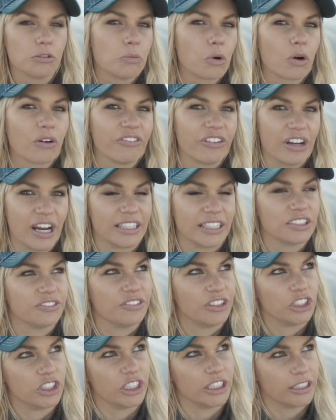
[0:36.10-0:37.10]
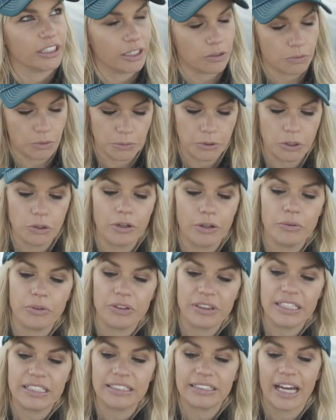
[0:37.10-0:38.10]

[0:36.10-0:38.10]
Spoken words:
more finesse fishing like we're doing with these